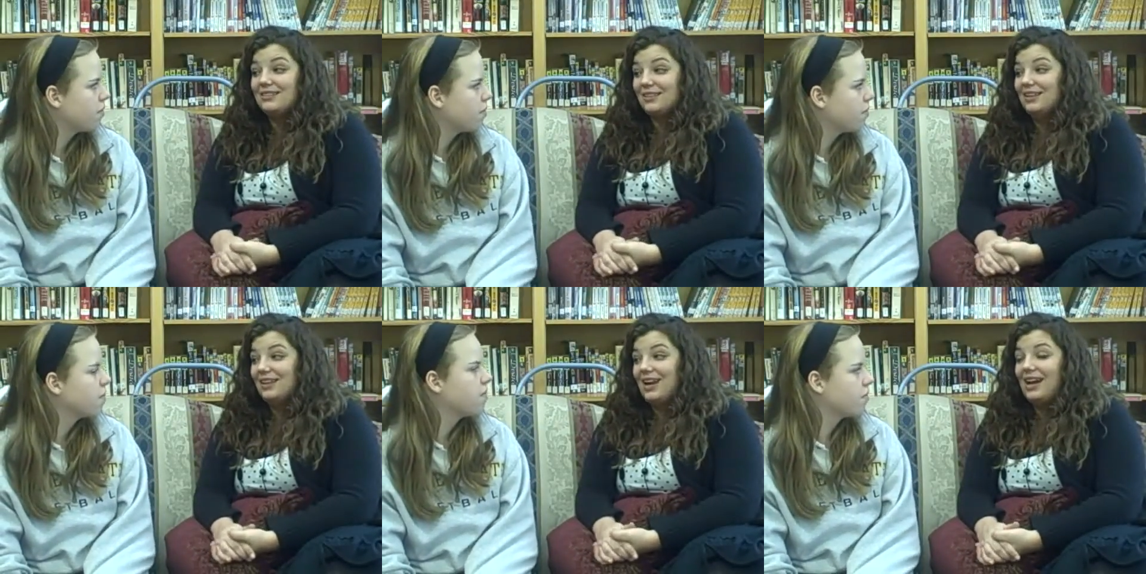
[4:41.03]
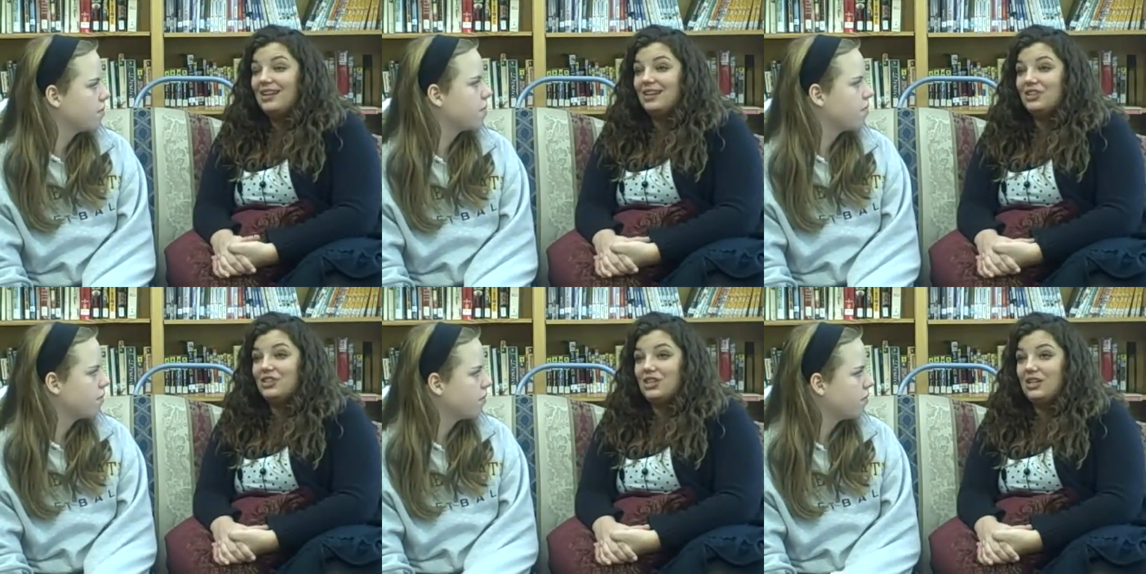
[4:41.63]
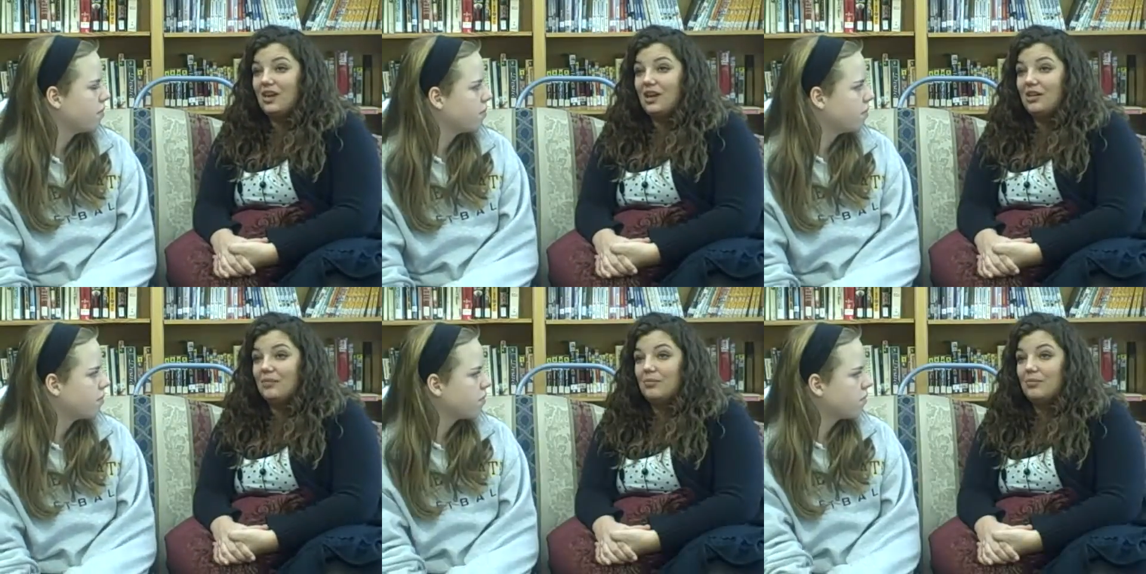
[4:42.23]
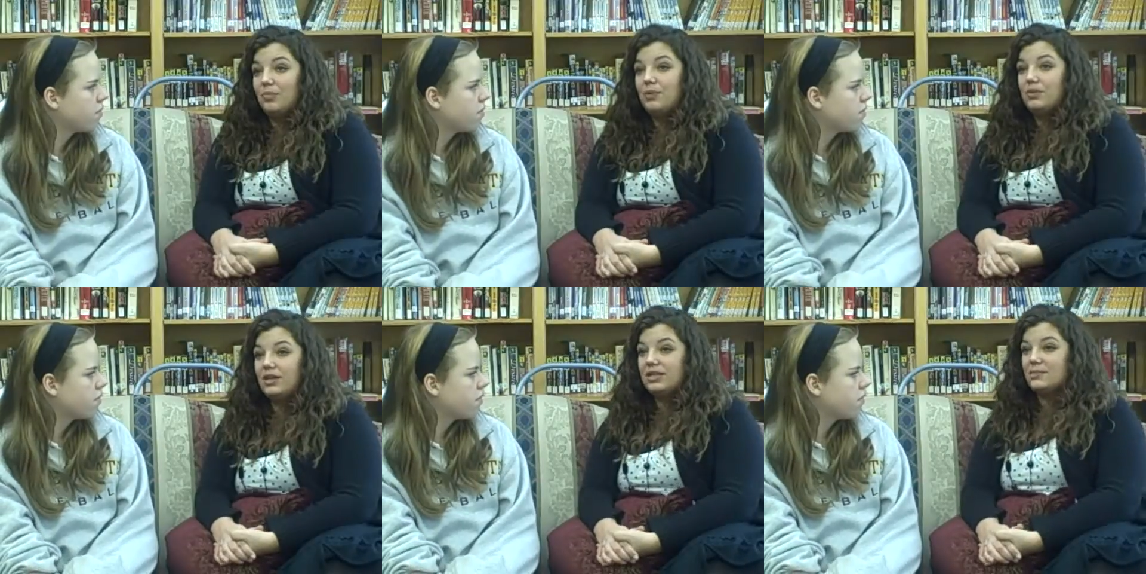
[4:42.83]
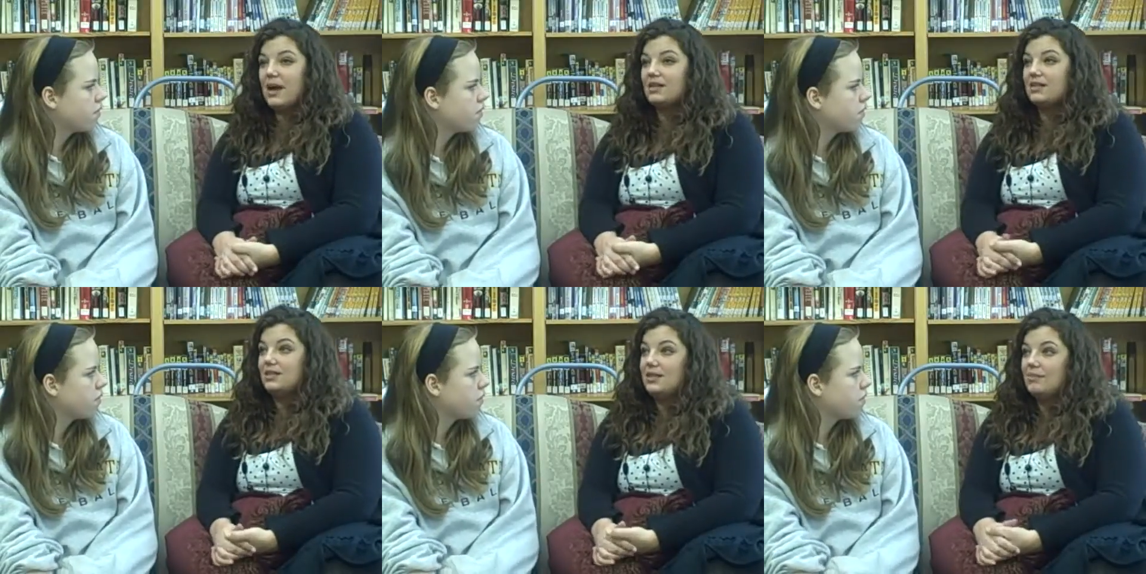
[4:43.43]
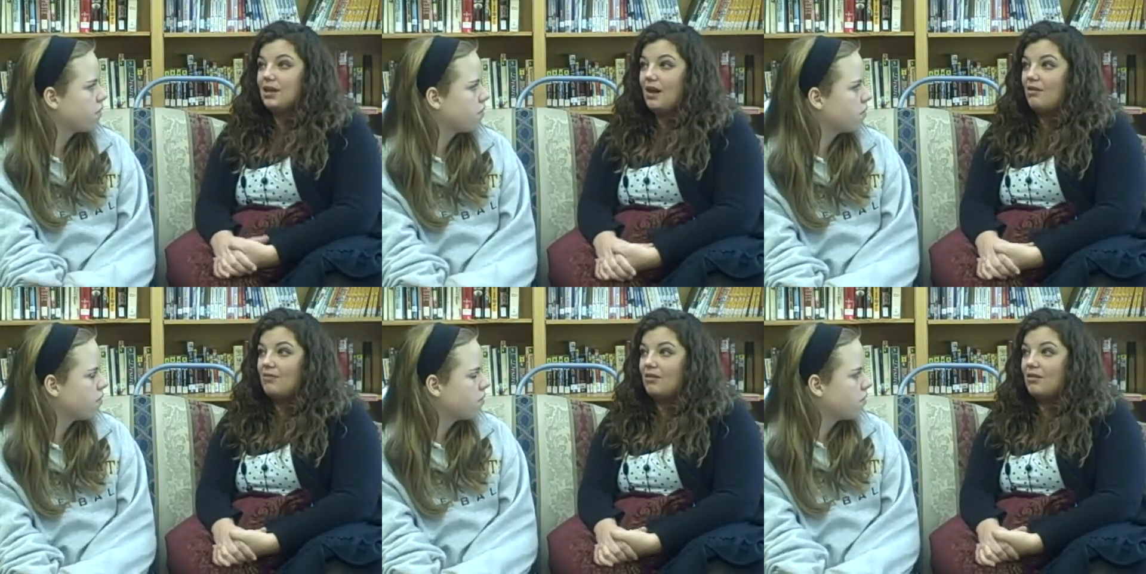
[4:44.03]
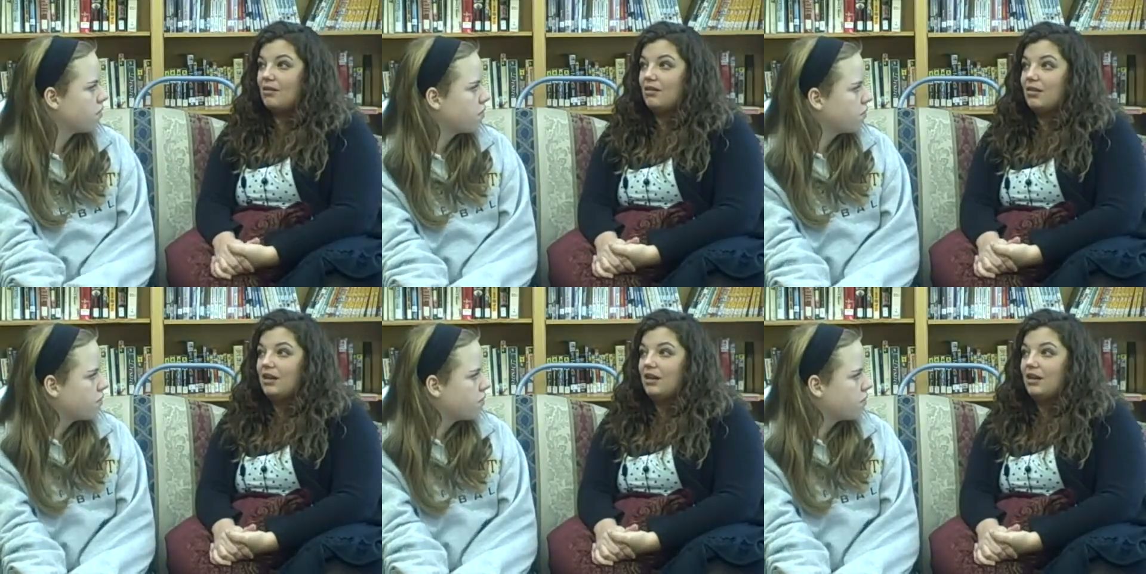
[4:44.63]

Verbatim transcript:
Speaker 1: it. I think she um, people expected something of her,